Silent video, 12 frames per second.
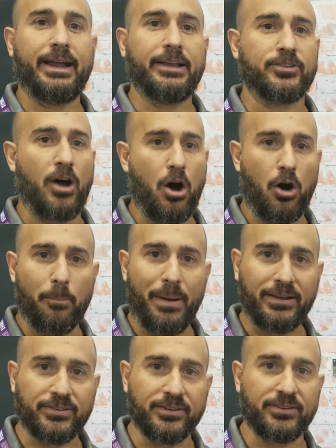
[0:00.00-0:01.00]
It's all
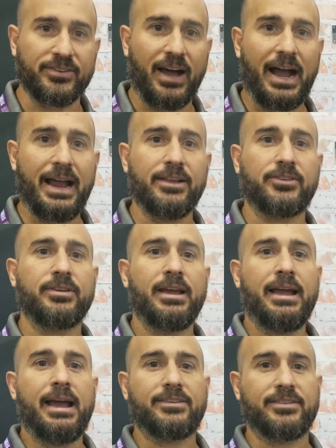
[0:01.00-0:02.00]
based in science.
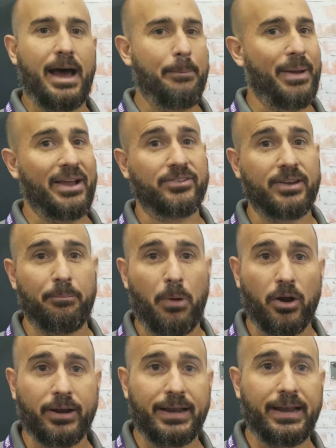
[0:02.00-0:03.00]
It's not based on
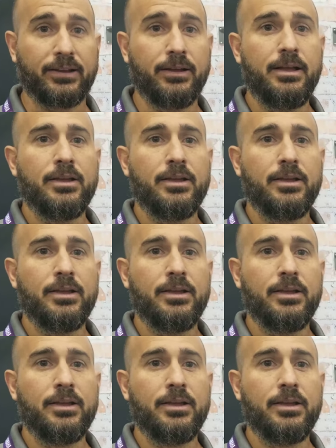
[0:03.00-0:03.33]
marketing.